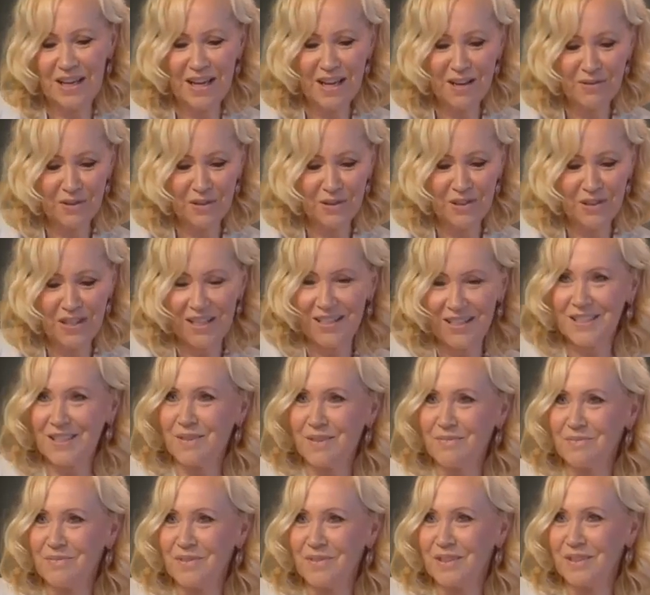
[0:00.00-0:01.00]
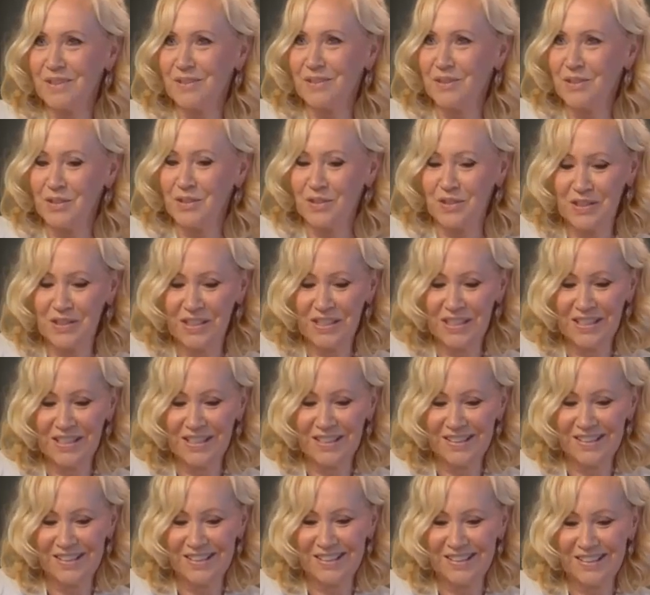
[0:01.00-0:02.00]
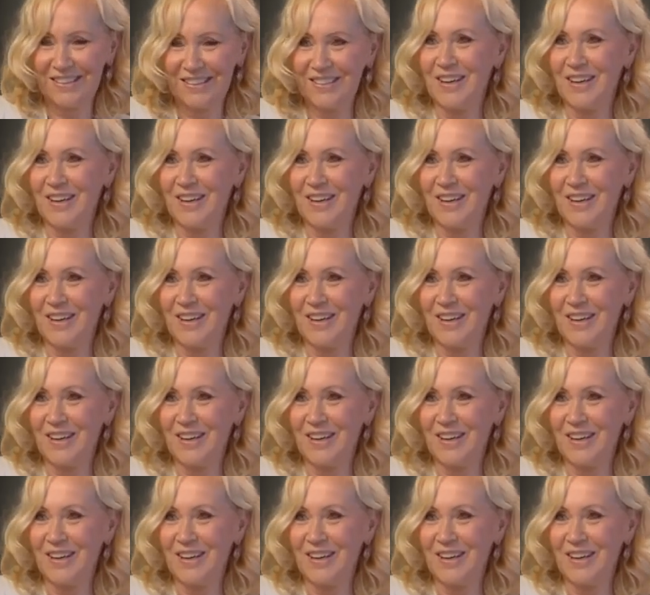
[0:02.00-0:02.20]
have to take some good tea in it